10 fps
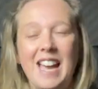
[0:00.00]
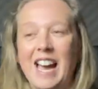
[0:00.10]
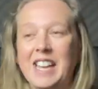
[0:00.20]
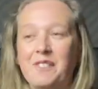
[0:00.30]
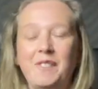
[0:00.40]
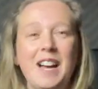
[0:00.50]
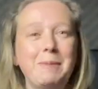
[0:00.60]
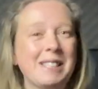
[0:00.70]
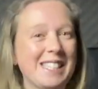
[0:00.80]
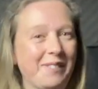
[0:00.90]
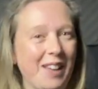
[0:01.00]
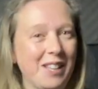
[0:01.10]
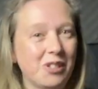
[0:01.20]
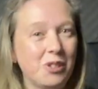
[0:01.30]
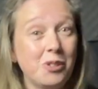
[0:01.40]
And I find myself
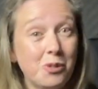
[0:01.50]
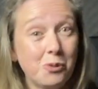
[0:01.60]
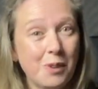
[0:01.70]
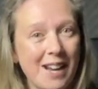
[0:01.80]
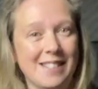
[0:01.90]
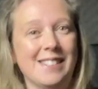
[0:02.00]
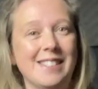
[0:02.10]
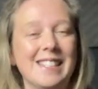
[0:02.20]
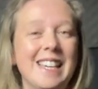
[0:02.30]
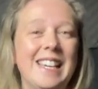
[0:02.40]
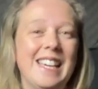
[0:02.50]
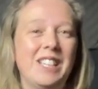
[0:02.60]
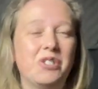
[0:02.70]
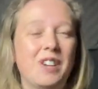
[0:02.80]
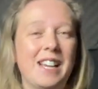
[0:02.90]
getting stressed
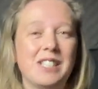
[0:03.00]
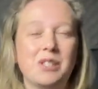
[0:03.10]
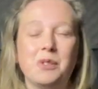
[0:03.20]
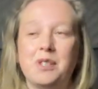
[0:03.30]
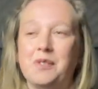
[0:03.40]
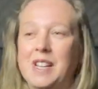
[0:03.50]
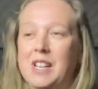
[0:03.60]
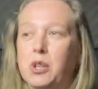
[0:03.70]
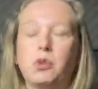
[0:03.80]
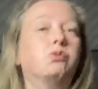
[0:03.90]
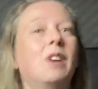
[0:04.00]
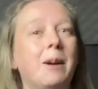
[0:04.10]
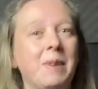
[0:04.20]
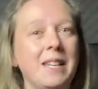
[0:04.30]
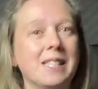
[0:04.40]
in trying to sort of
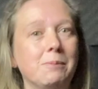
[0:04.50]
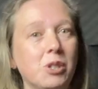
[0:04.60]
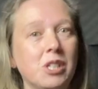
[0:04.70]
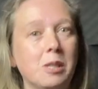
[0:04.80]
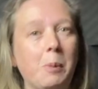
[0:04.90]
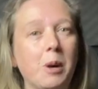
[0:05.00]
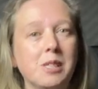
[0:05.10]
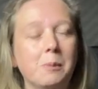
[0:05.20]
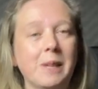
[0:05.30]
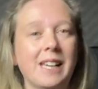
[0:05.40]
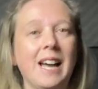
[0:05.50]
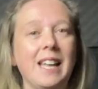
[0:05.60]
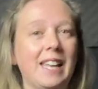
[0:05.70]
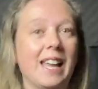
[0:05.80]
cram in as much as I possibly can,